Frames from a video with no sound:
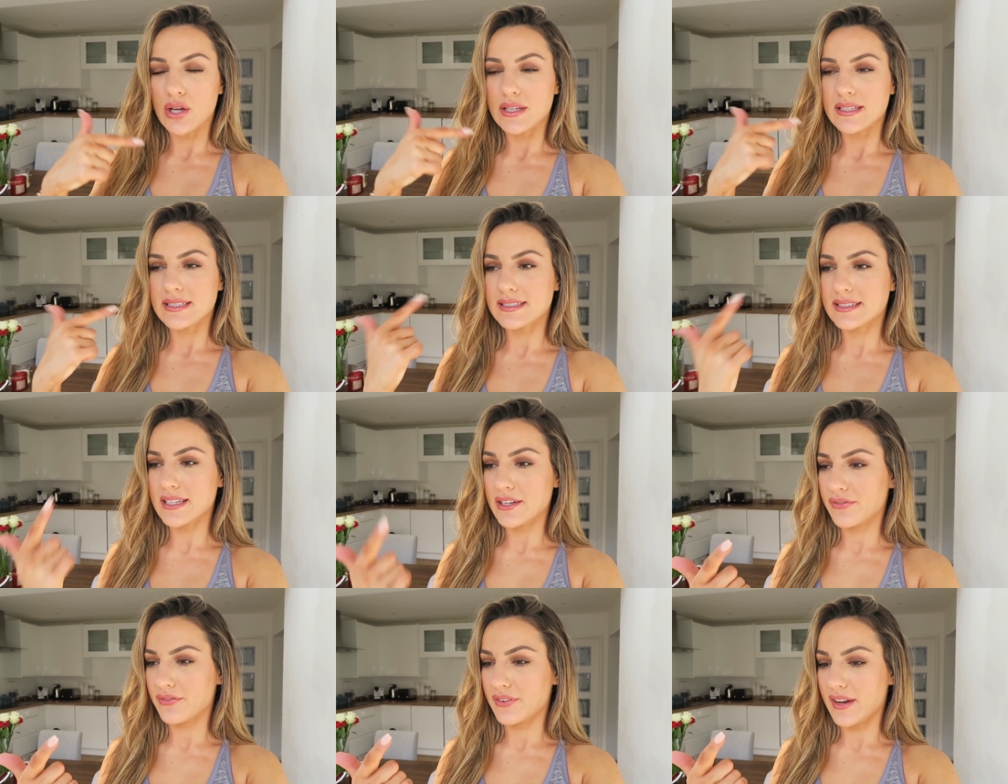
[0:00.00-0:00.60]

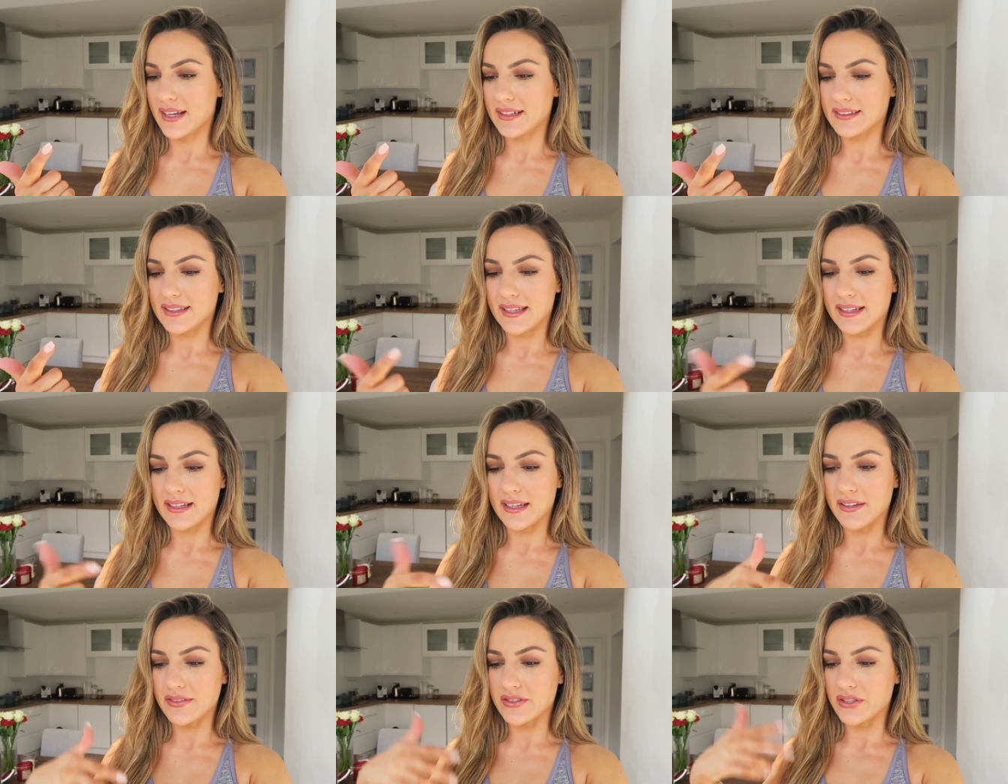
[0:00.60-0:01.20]
stiff leg
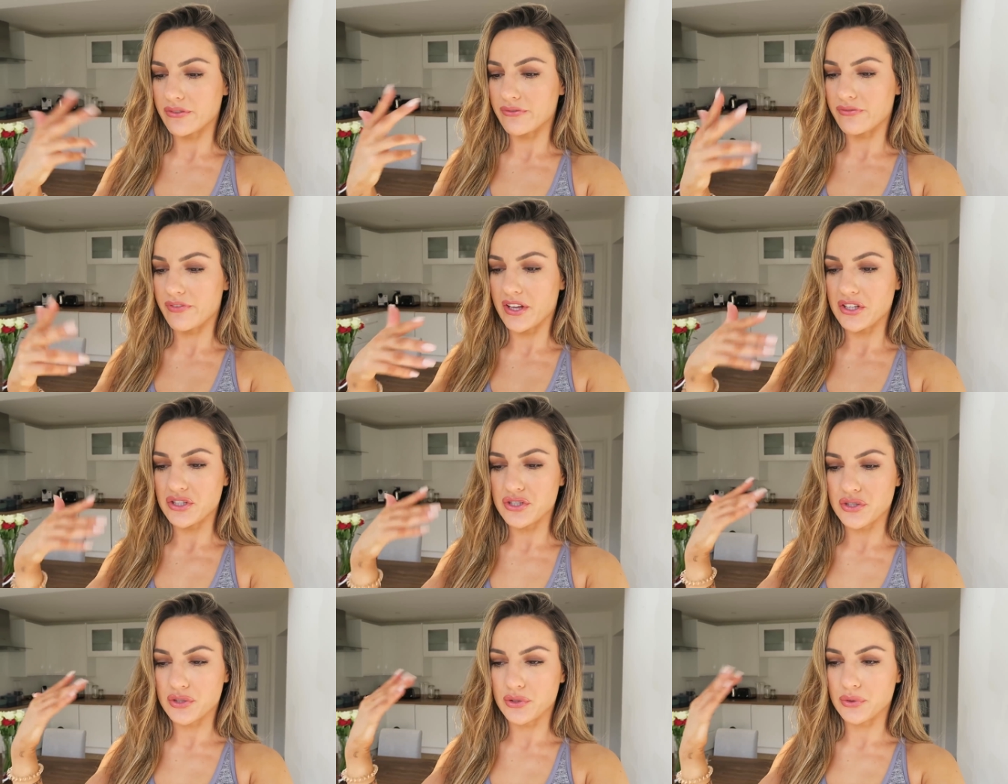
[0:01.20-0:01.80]
deadlifts,
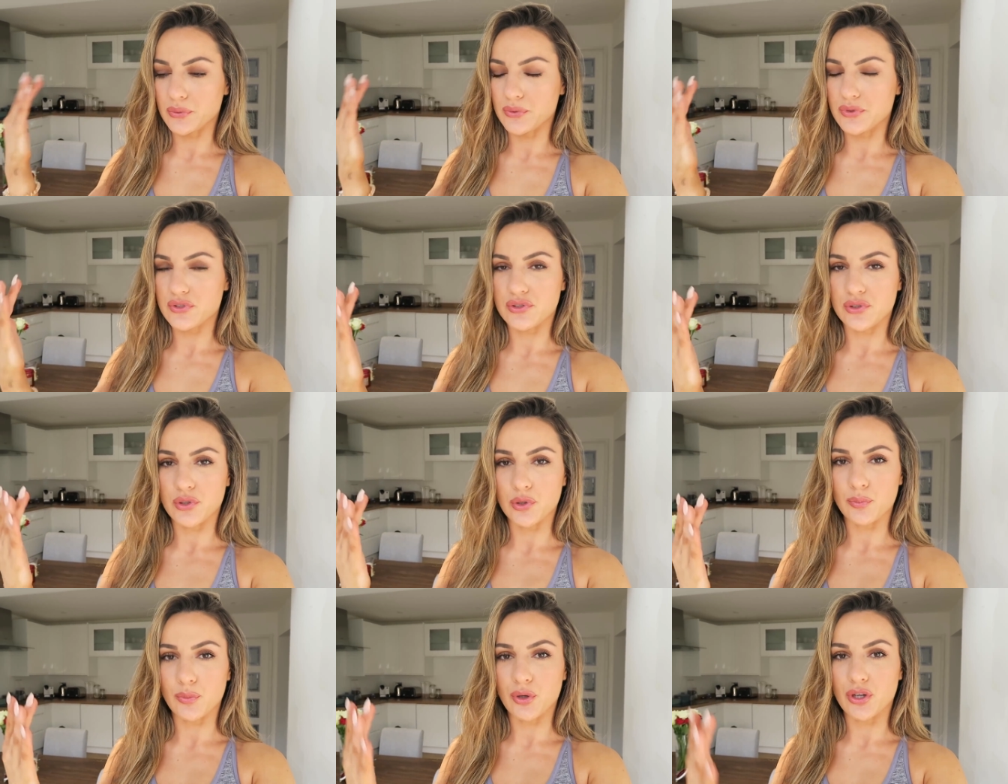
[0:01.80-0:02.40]
conventional
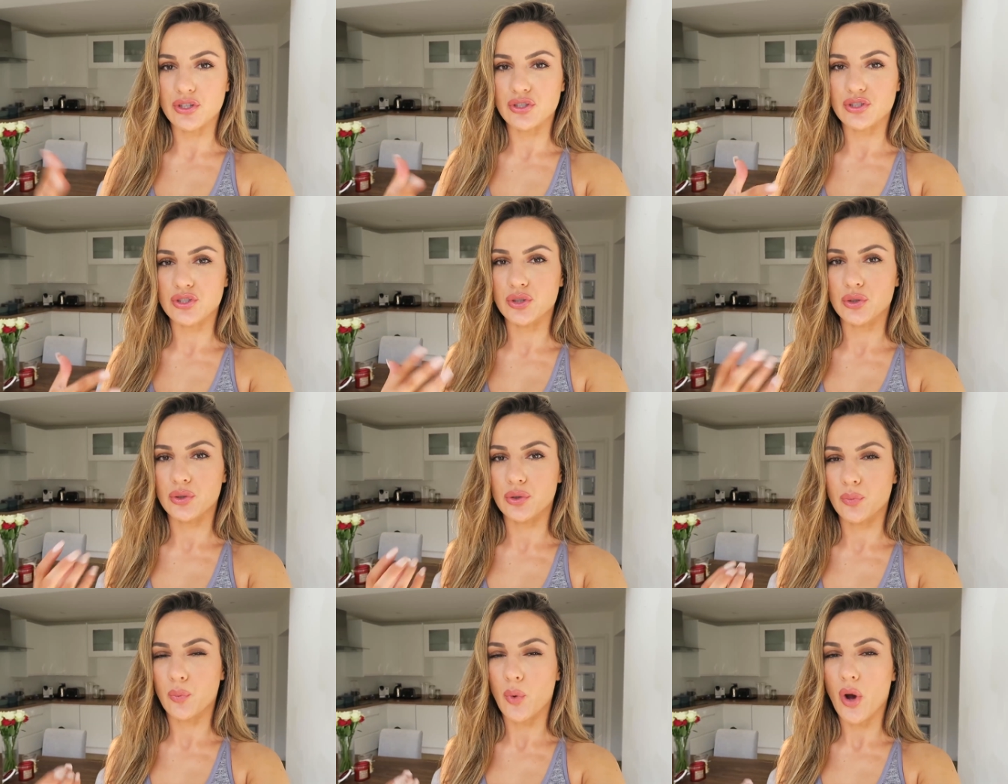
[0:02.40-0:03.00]
sumos,
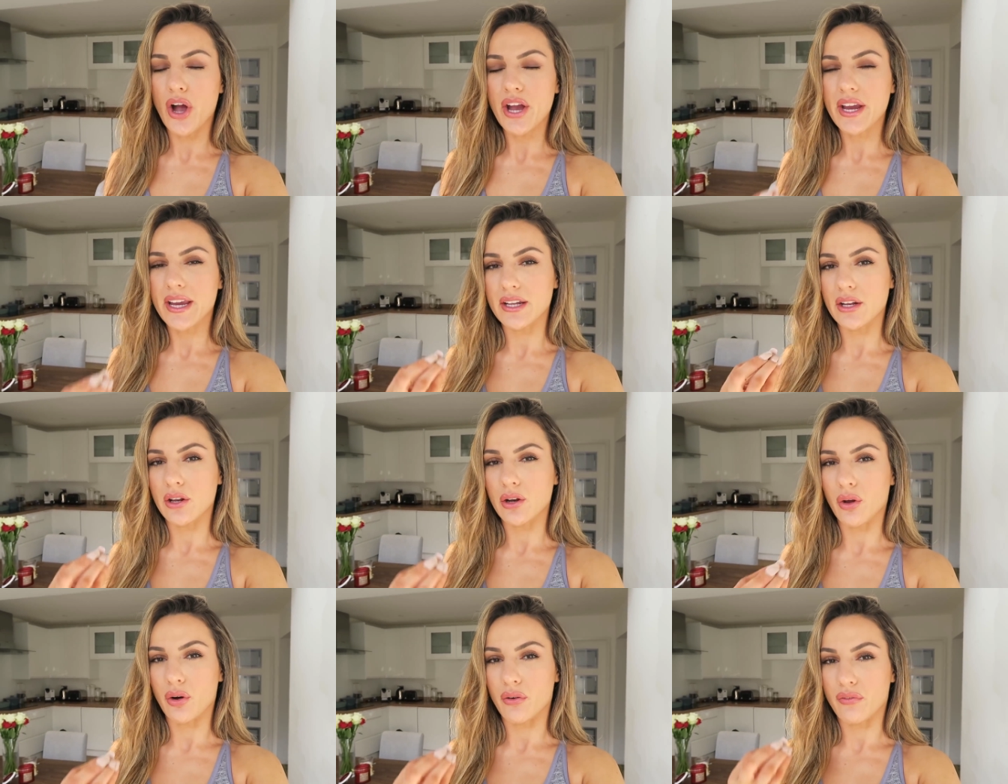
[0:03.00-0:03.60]
you're
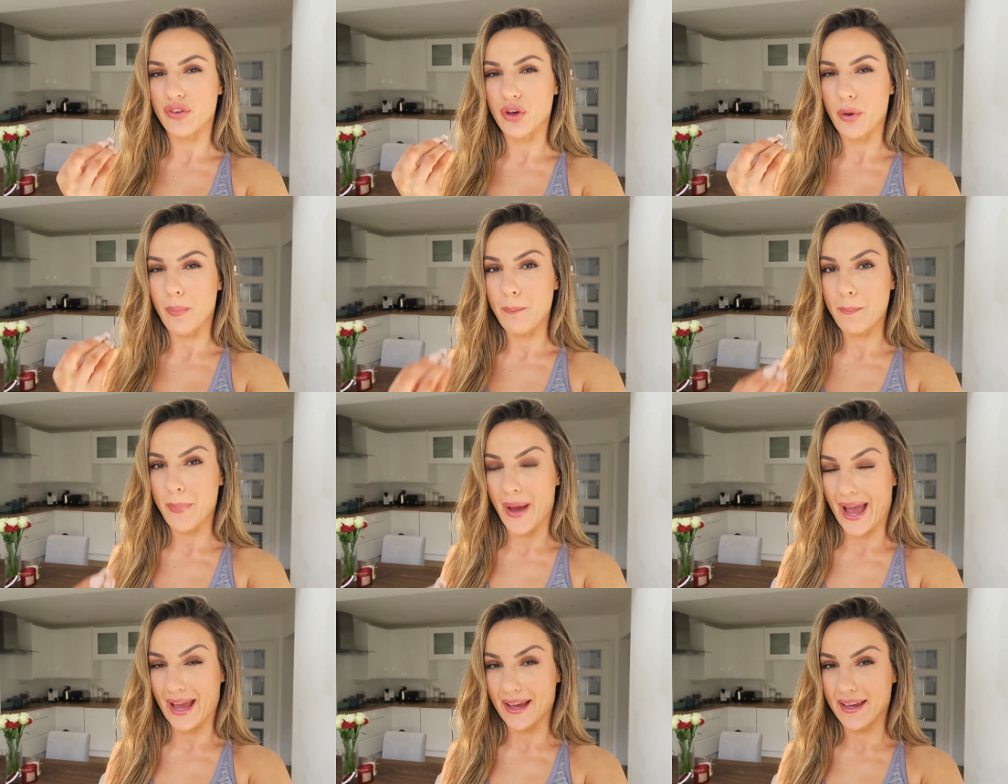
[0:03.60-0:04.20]
working a lot of your
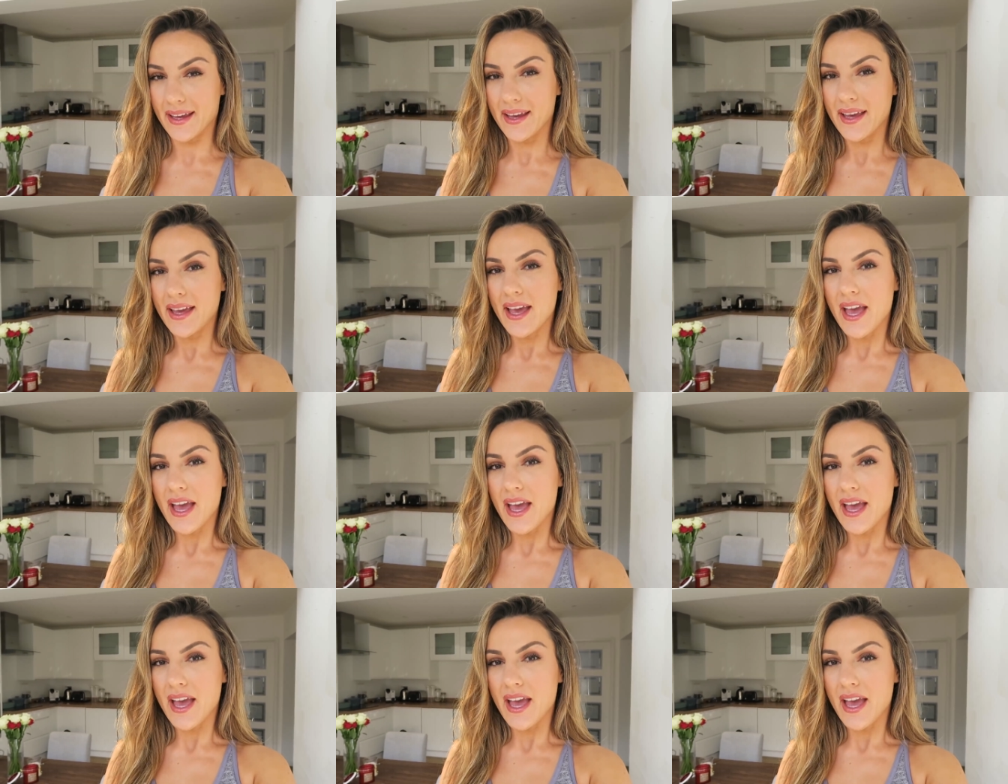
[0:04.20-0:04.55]
back.